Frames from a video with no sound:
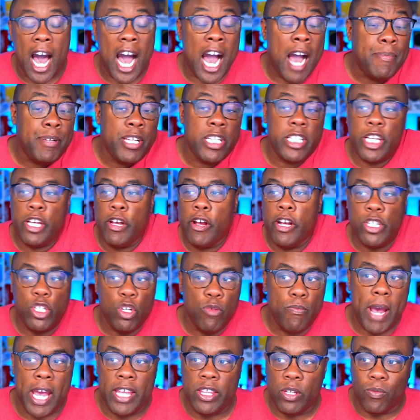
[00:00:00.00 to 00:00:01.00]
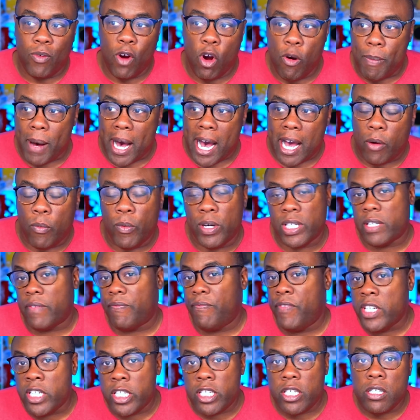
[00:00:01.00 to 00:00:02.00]
I'm just curious who made the robot. Was it
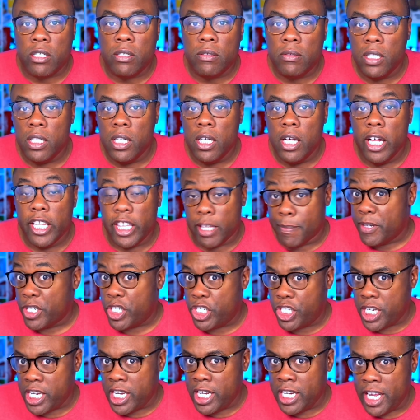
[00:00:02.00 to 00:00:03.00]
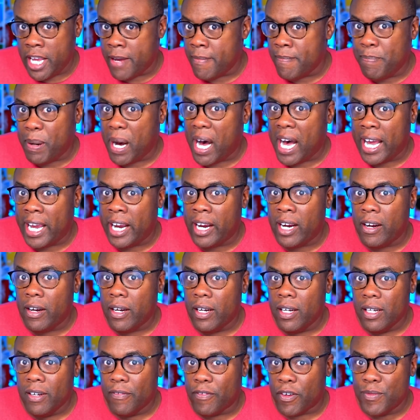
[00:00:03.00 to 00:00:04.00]
Finster? The Machine
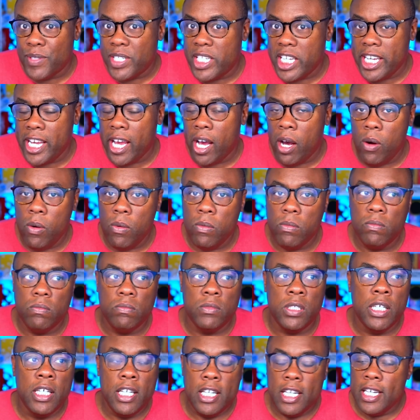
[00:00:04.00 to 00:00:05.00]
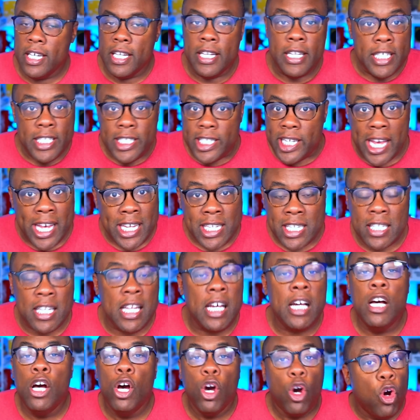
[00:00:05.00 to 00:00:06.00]
Empire from Zeo?
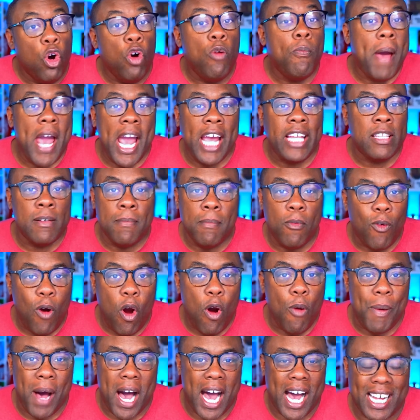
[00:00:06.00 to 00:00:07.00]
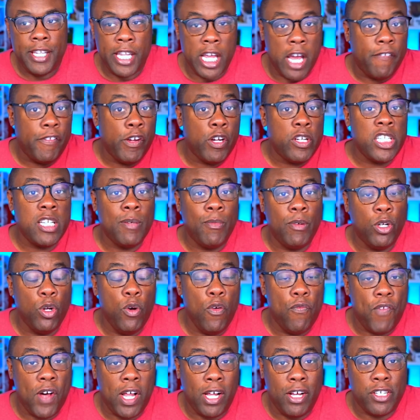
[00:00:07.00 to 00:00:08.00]
Tesla? Who made the robot? Now, if you're someone
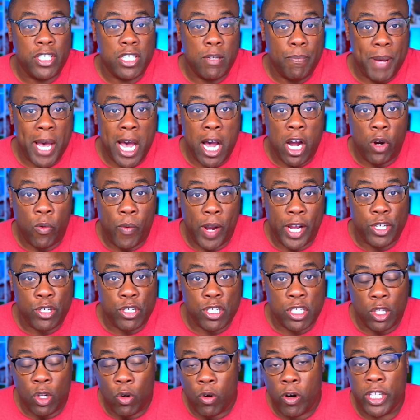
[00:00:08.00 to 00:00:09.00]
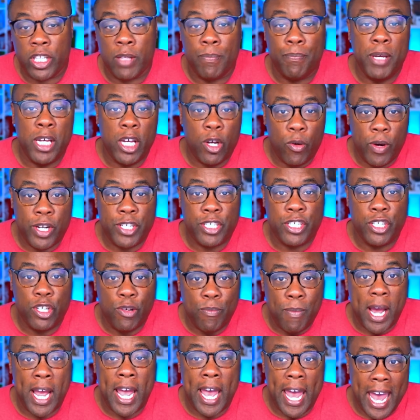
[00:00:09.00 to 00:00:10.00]
who follows the Power Rangers lore, the big question you
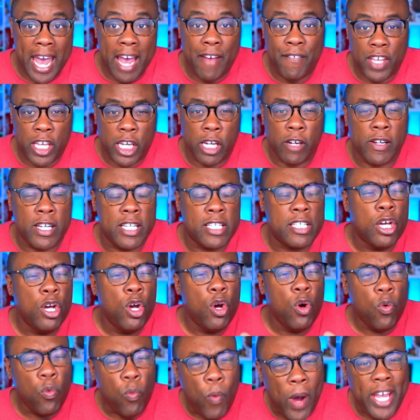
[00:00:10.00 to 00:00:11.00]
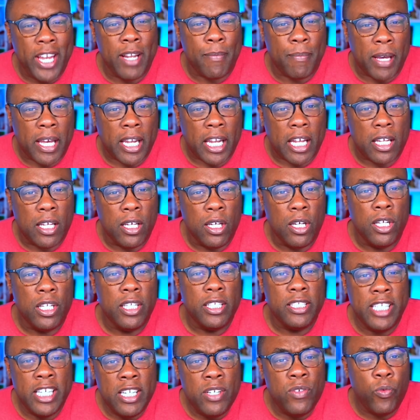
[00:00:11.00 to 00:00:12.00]
might have here is, wait a minute.
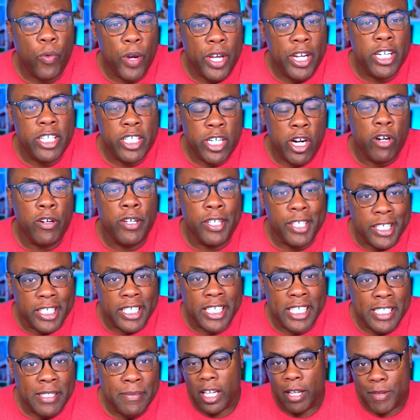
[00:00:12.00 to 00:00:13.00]
Didn't Rita turn good?